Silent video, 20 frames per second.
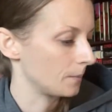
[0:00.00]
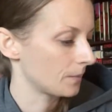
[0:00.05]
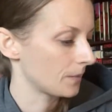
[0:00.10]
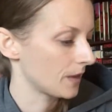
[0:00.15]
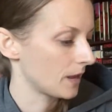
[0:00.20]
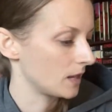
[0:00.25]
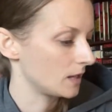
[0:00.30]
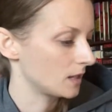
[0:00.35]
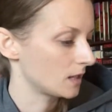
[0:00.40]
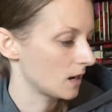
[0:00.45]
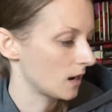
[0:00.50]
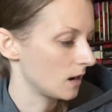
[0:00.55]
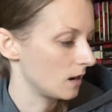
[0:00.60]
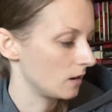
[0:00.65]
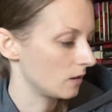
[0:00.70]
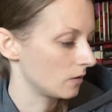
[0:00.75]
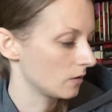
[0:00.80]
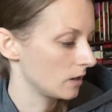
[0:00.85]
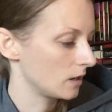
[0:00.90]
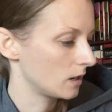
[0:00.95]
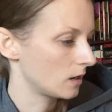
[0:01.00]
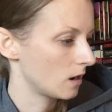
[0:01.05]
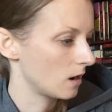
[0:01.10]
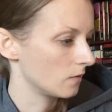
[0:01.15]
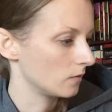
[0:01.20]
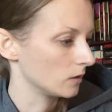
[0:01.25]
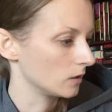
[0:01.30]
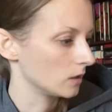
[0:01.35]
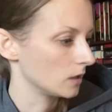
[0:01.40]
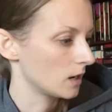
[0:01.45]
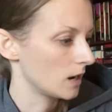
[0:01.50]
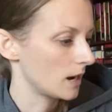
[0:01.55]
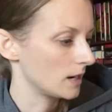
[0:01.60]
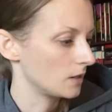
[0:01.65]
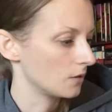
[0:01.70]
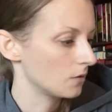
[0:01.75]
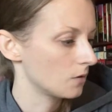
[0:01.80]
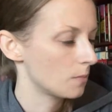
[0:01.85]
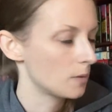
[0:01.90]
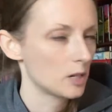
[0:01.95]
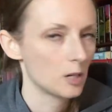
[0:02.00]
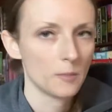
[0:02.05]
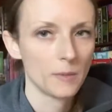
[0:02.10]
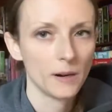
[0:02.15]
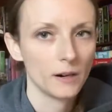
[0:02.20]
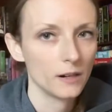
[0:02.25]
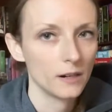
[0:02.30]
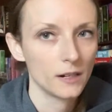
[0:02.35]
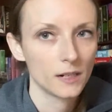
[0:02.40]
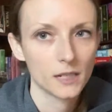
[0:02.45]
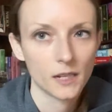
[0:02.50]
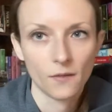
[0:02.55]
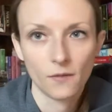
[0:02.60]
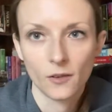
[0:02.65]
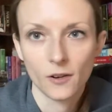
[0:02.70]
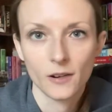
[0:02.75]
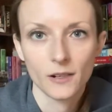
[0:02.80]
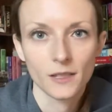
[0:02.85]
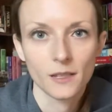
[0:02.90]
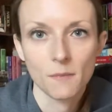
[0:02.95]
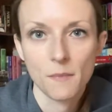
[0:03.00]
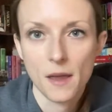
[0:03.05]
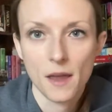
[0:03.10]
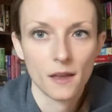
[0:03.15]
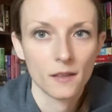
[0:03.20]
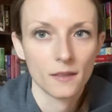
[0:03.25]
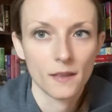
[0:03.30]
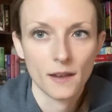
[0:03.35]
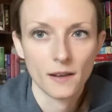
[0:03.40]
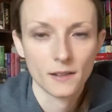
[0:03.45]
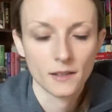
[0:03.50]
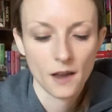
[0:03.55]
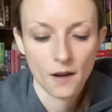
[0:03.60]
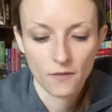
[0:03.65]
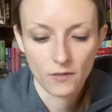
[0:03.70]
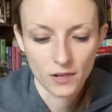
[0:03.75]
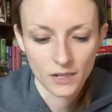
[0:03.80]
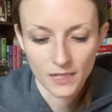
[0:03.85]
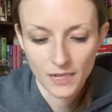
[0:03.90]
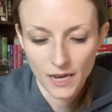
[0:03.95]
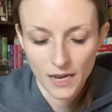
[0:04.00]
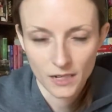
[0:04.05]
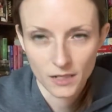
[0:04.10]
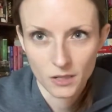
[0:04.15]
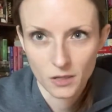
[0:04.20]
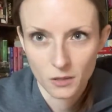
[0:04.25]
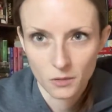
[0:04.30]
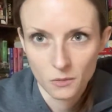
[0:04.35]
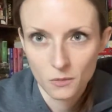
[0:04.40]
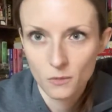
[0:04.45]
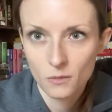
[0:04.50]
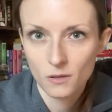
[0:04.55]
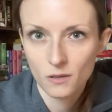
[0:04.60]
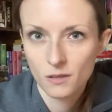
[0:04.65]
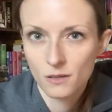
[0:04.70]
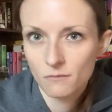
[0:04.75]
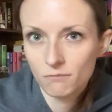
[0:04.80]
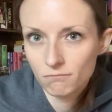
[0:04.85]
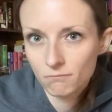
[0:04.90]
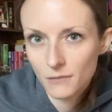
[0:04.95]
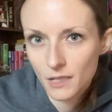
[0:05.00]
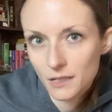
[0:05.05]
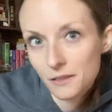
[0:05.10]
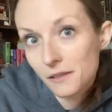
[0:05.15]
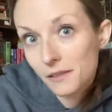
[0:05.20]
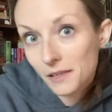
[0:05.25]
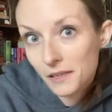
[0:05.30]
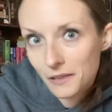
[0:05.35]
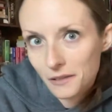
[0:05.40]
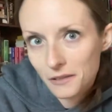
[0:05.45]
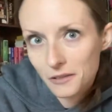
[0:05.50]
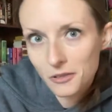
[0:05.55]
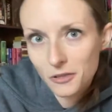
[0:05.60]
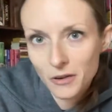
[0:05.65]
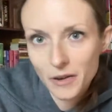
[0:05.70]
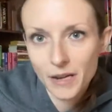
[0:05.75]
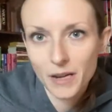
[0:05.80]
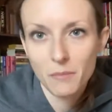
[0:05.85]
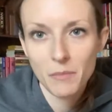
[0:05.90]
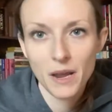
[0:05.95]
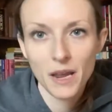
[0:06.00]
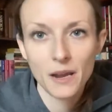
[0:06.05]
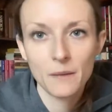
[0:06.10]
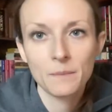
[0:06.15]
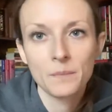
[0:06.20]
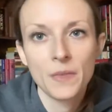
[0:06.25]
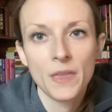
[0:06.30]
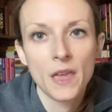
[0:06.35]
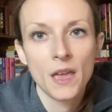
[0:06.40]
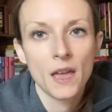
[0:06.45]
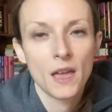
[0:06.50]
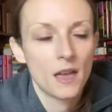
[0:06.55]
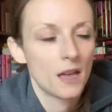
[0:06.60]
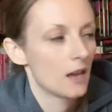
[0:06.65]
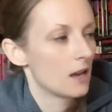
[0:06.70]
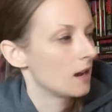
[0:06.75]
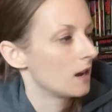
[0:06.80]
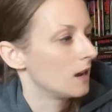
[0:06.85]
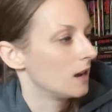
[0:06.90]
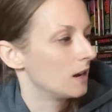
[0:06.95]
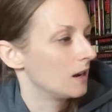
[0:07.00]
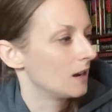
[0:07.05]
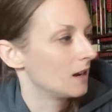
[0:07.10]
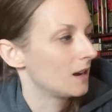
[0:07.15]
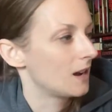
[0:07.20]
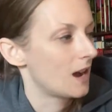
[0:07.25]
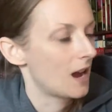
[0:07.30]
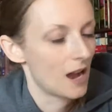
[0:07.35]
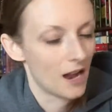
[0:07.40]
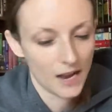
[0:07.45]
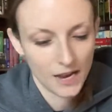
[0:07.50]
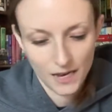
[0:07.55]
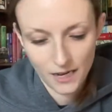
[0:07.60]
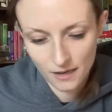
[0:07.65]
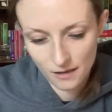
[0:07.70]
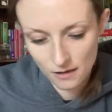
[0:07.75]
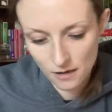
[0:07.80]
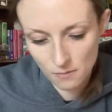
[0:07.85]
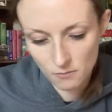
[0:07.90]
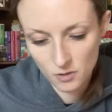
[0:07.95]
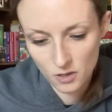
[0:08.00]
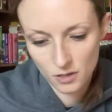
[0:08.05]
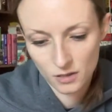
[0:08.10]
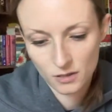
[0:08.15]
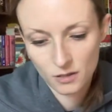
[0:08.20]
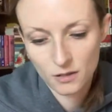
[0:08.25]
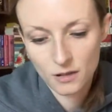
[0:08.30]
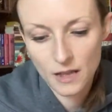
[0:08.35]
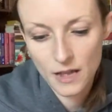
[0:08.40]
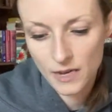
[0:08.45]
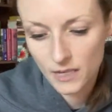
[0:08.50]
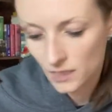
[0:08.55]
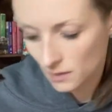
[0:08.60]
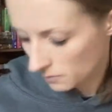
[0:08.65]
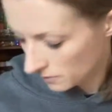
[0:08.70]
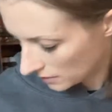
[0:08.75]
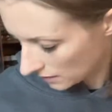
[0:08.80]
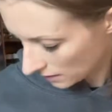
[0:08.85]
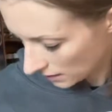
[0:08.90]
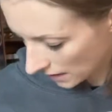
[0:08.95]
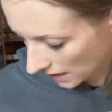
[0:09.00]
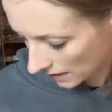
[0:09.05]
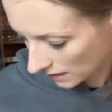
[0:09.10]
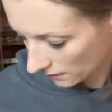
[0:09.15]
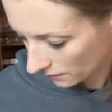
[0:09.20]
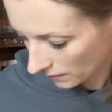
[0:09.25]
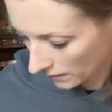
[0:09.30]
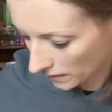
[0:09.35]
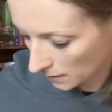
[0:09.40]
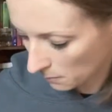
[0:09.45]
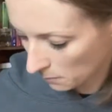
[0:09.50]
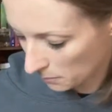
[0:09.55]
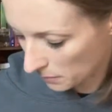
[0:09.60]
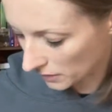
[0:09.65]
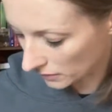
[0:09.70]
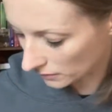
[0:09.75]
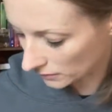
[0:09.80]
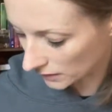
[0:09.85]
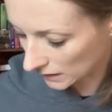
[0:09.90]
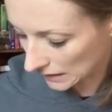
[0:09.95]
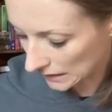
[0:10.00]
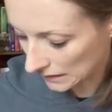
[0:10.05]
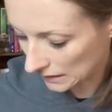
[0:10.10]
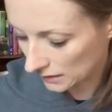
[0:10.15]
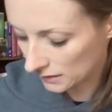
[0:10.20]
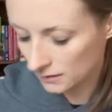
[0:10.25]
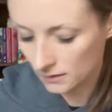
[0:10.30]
It's got a great cover. I don't know much about it except for it's a man that's covered in tattoos. He's the Illustrated Man. I am just glad to be kind of like building